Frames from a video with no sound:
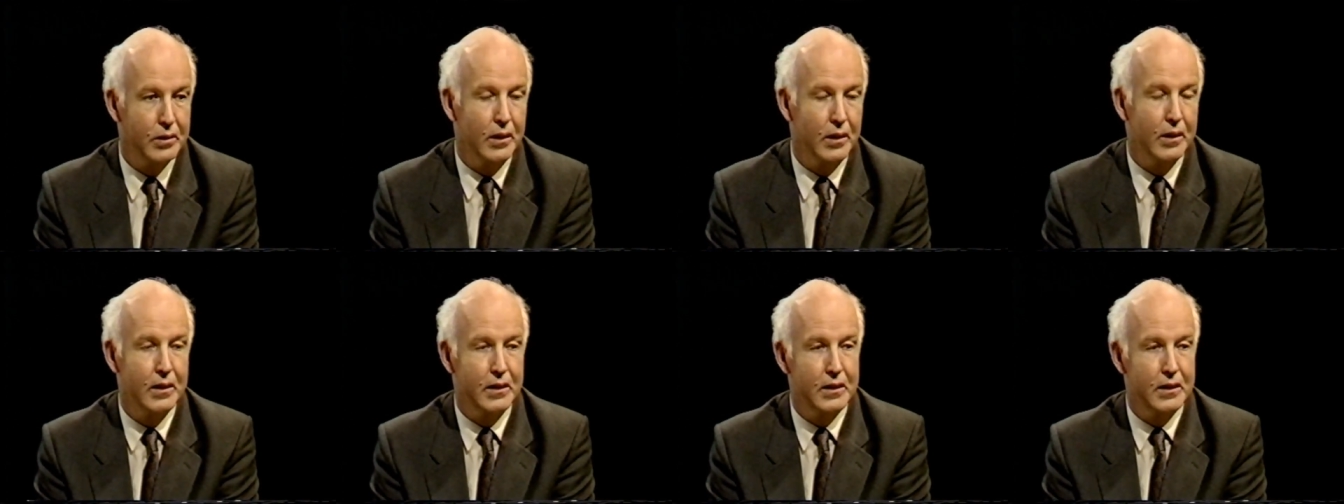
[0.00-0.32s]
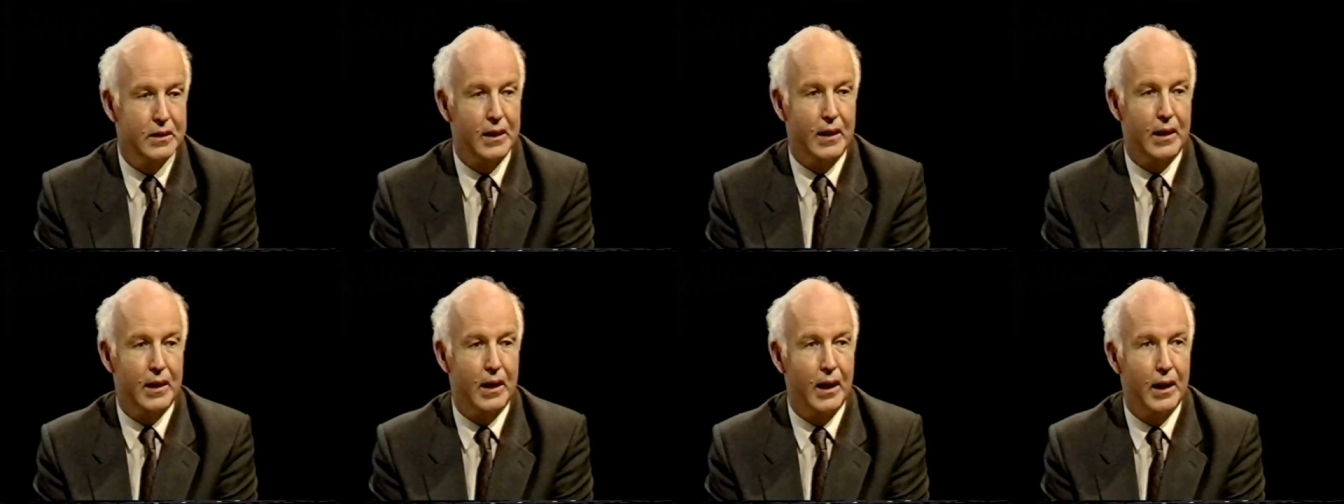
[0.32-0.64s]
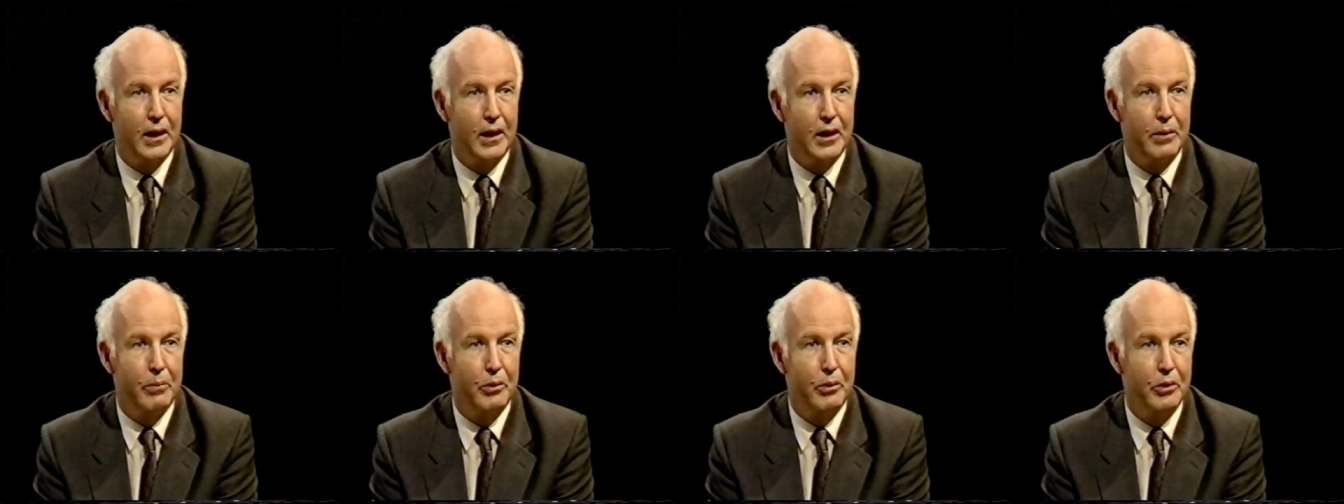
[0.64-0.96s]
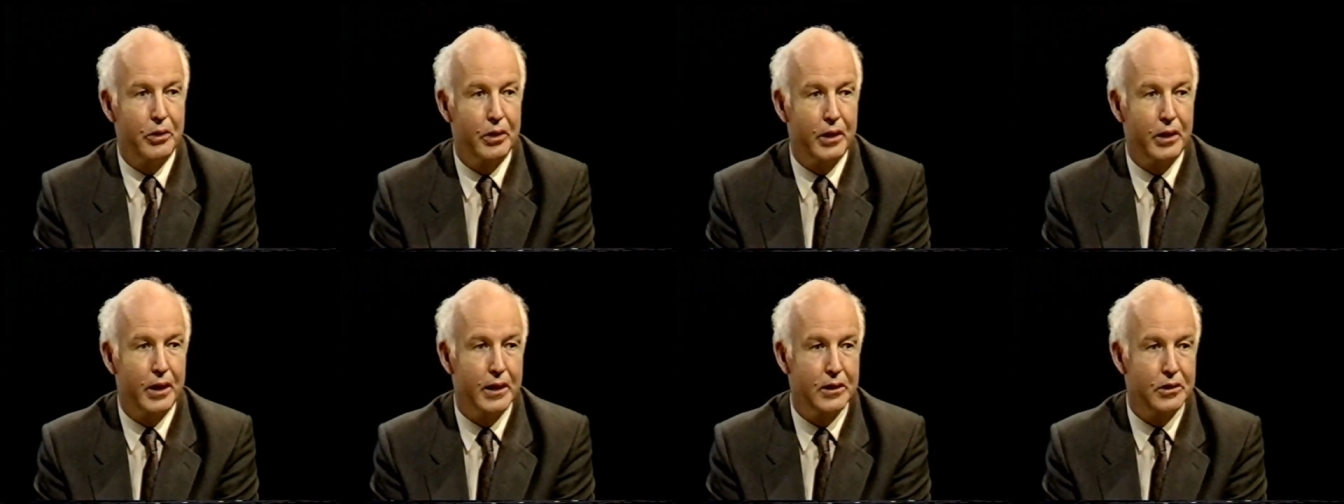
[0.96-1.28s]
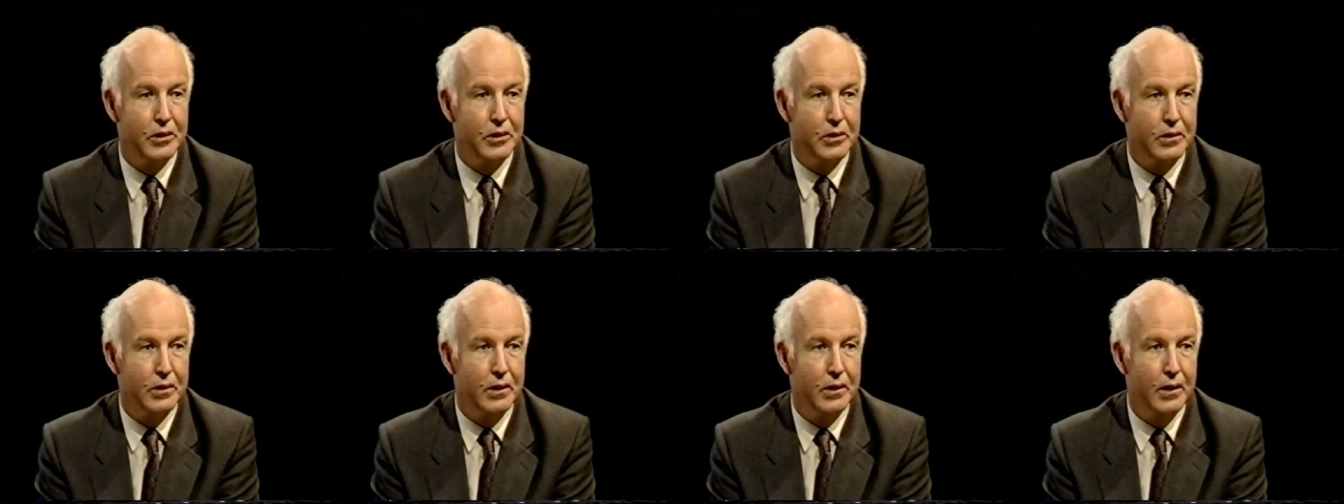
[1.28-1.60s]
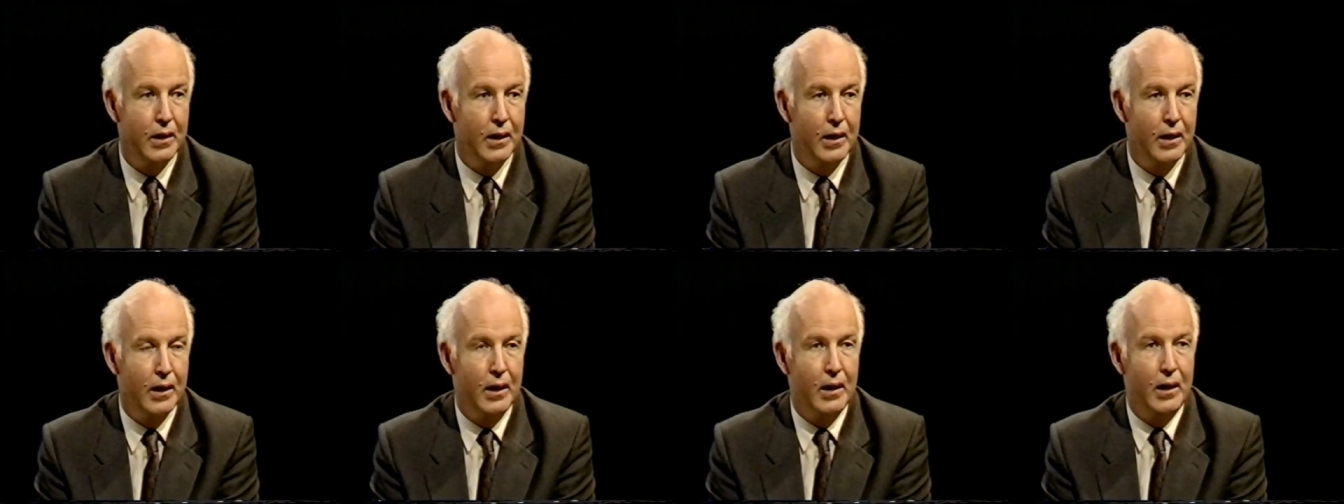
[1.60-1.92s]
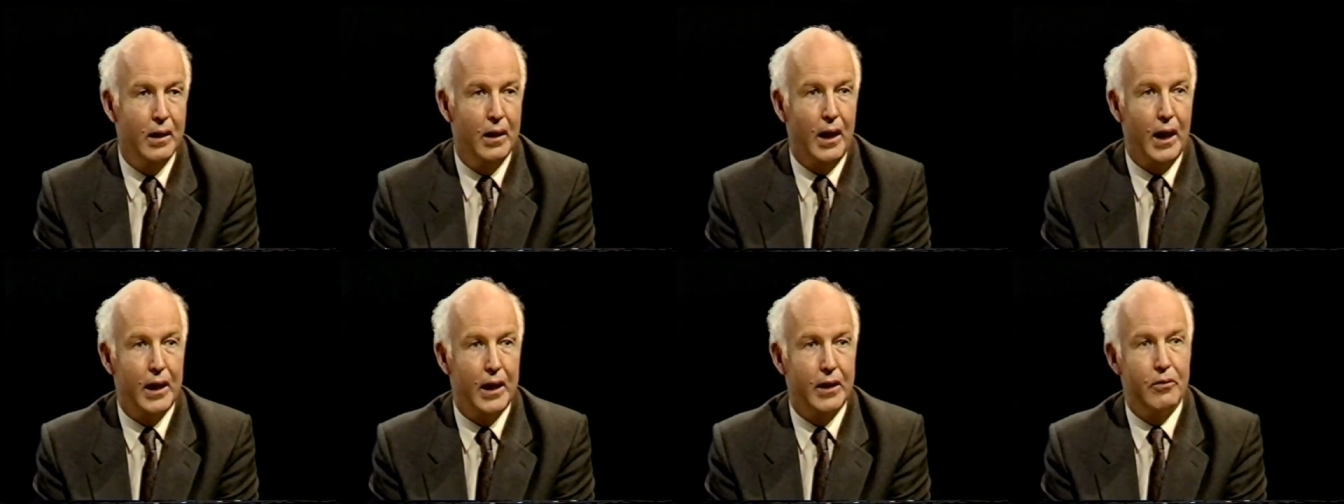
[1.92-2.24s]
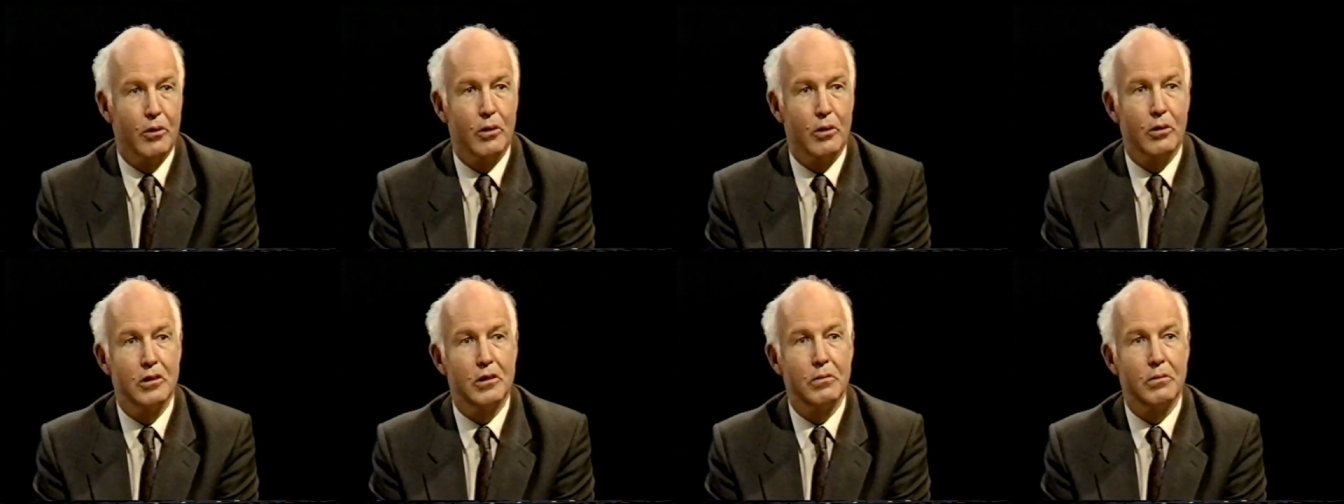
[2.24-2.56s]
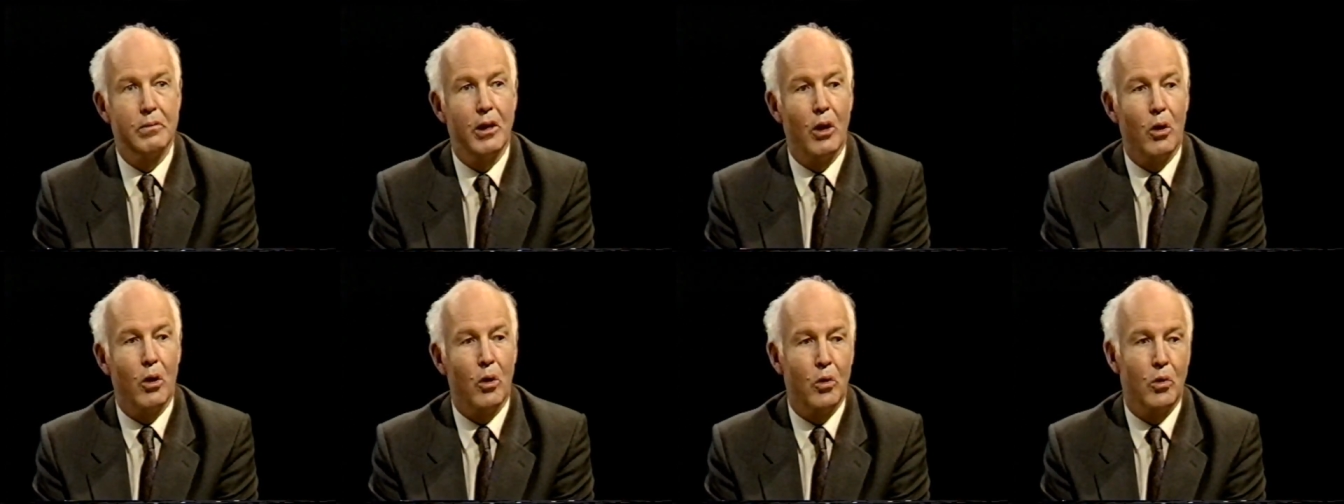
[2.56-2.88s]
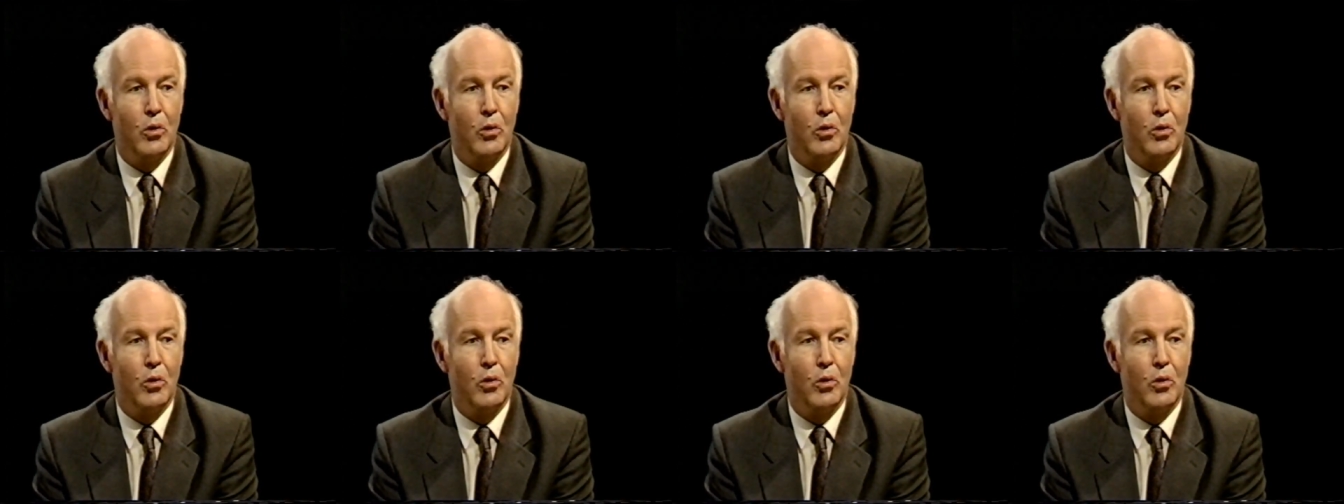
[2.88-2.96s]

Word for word: satellite communication, and of course, we all